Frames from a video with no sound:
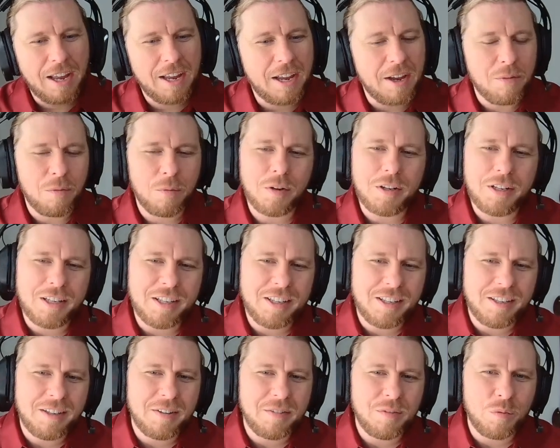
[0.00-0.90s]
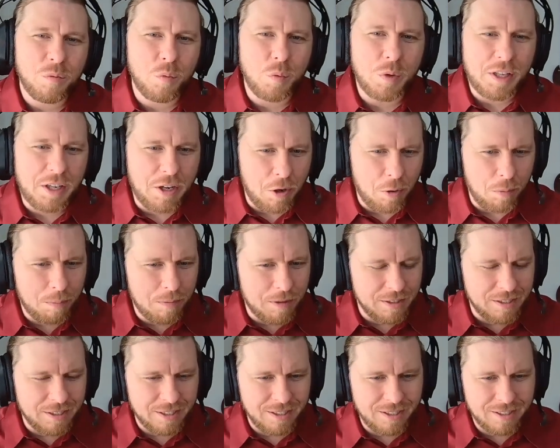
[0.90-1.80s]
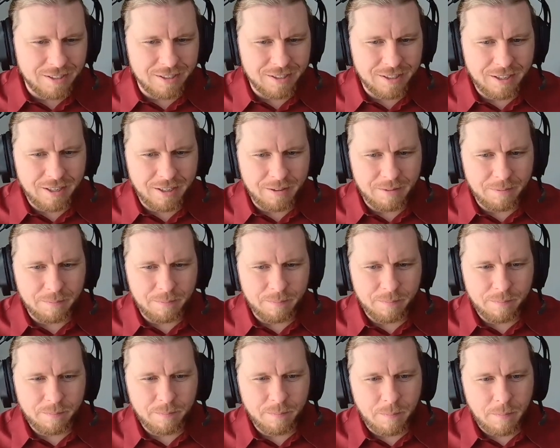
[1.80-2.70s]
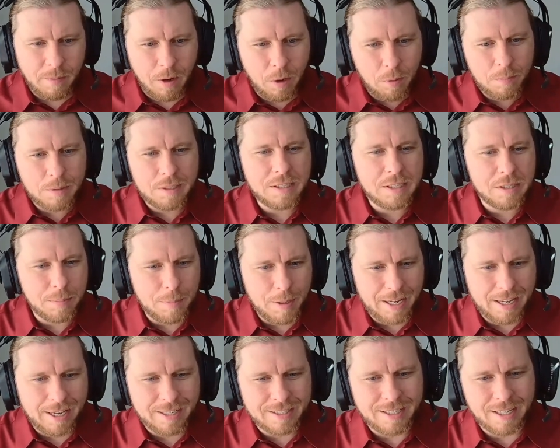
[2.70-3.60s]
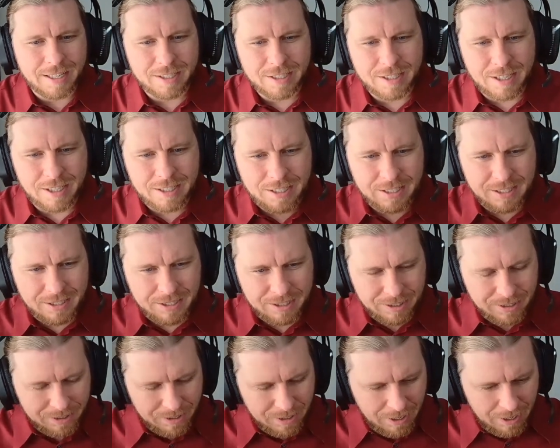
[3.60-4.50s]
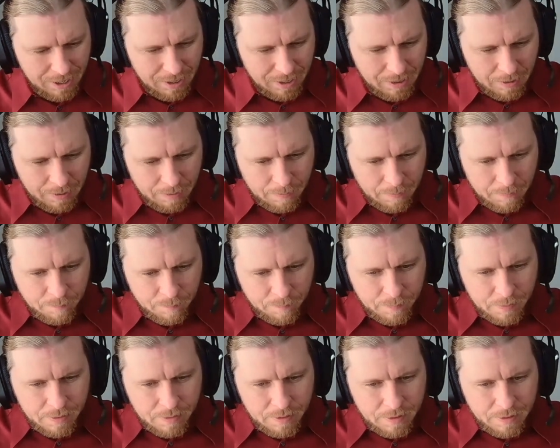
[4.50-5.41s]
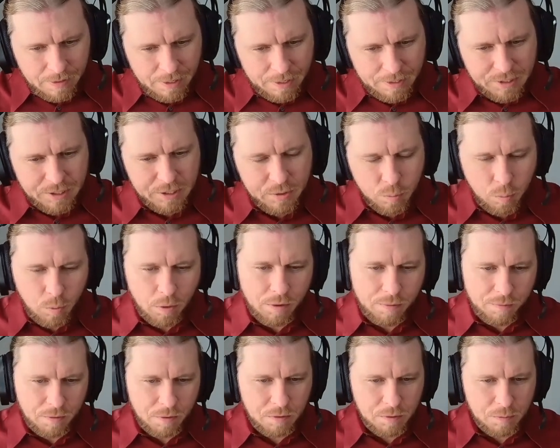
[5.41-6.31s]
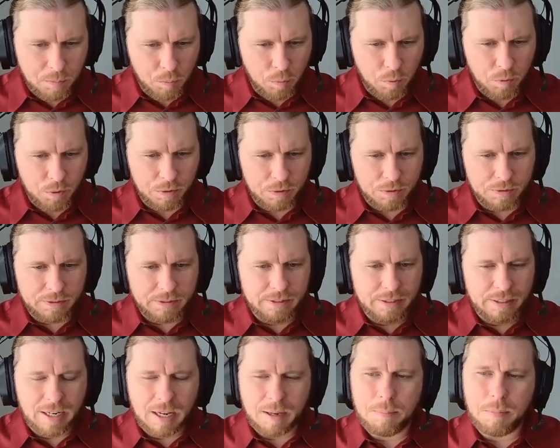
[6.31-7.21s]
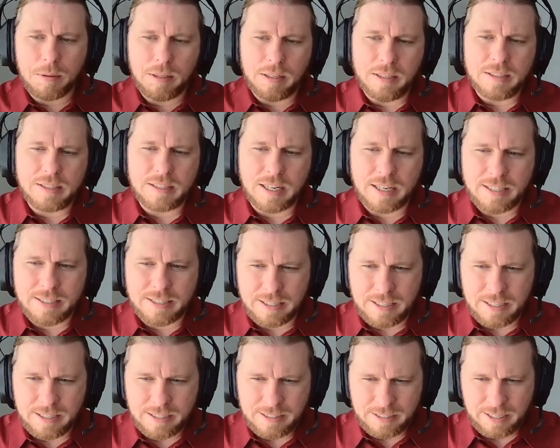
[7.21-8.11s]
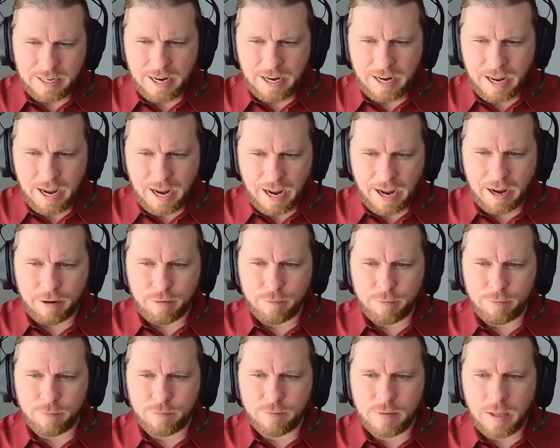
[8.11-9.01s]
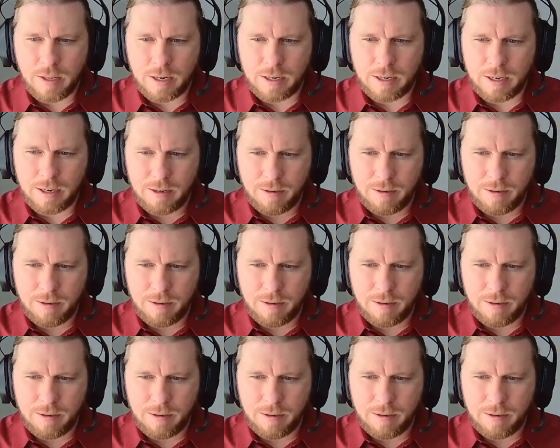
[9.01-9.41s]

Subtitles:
really, really hope this is making sense, because this is one of those more nebulous ideas I have that